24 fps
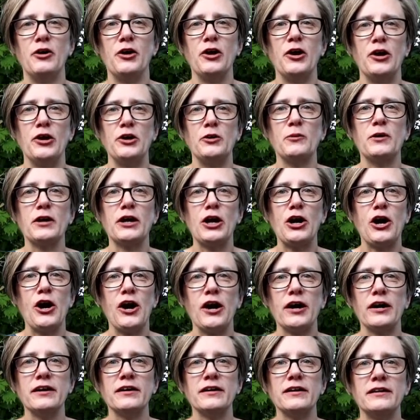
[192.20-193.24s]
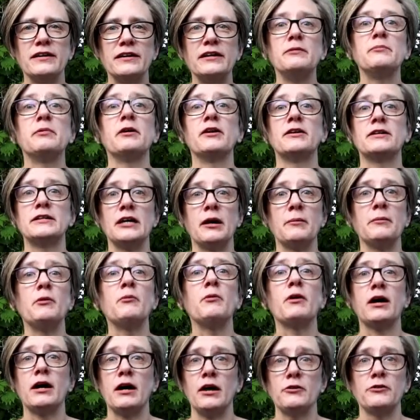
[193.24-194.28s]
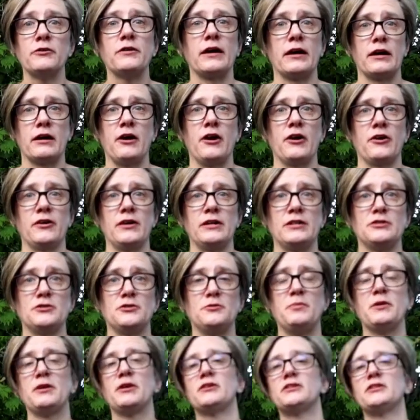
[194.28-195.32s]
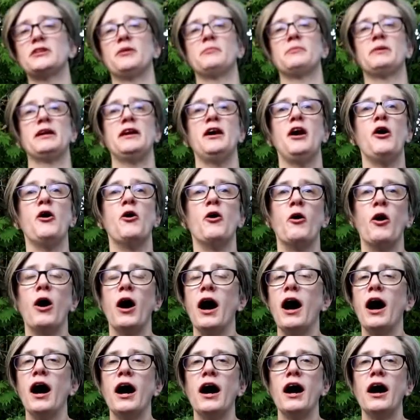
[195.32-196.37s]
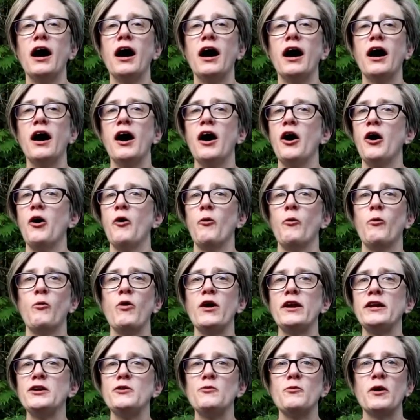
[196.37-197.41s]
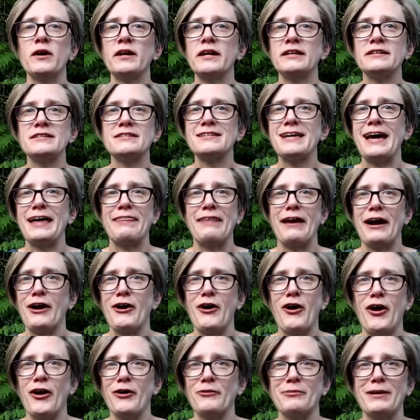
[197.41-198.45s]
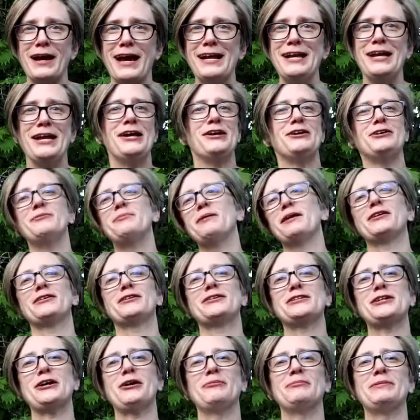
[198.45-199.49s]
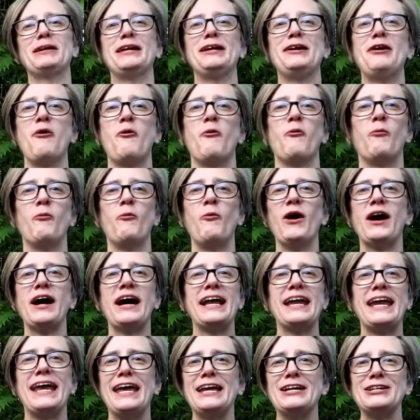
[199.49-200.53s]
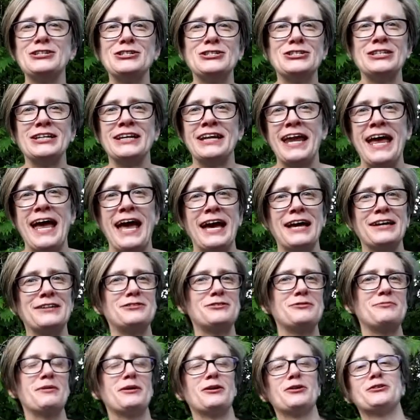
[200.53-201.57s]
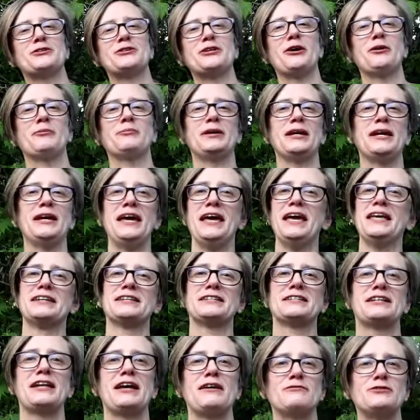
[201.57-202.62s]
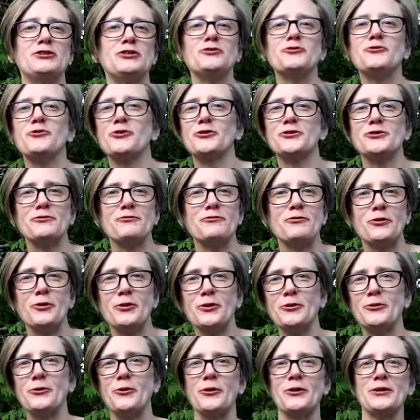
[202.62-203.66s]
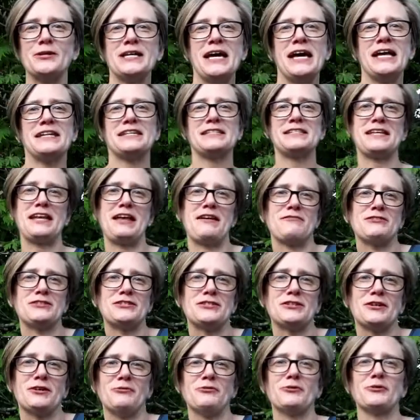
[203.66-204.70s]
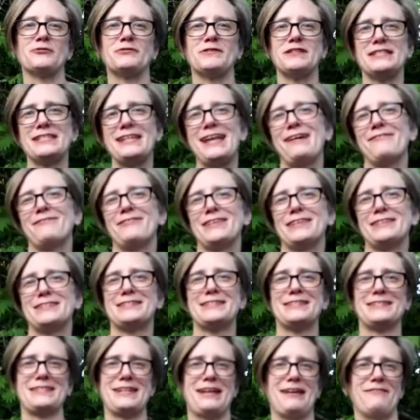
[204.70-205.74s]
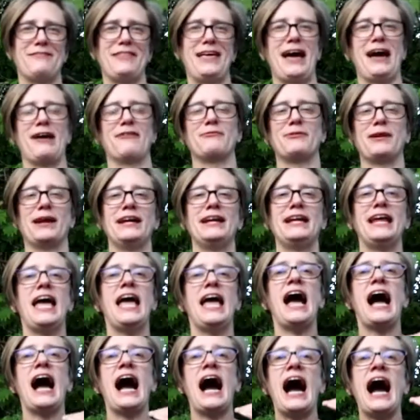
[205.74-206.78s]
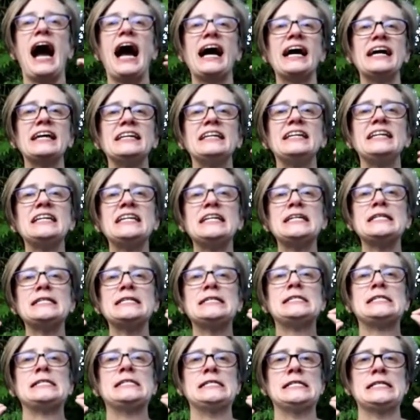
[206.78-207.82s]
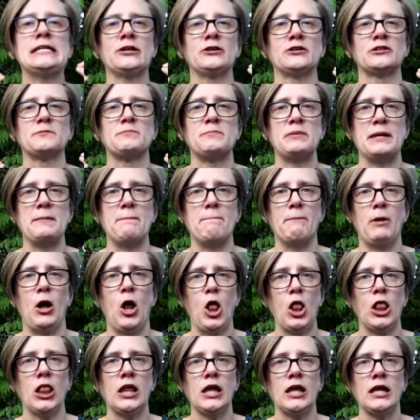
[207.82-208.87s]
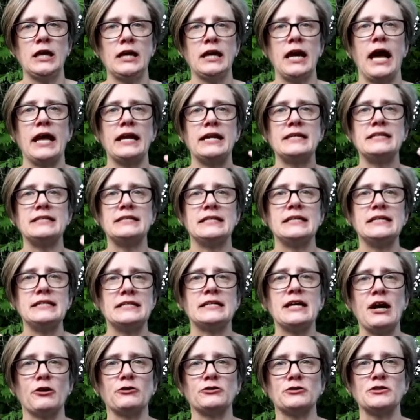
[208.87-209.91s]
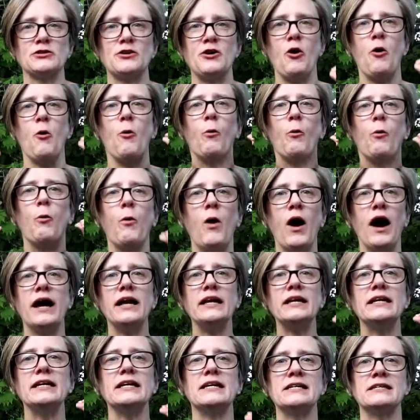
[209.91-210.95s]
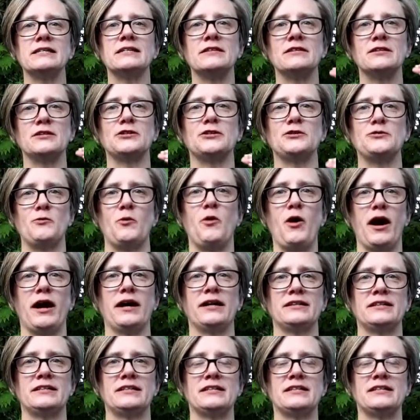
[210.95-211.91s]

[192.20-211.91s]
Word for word: You want a car? You better tell me what color that car is. You better tell me uh, what do you want inside that car, right? You better tell me what kind of engine it has. You better tell me, does it have two doors or four doors? Does it have a sunroof? Does it have this? Does it have that, right? I need details, people. I need details what is it that you want?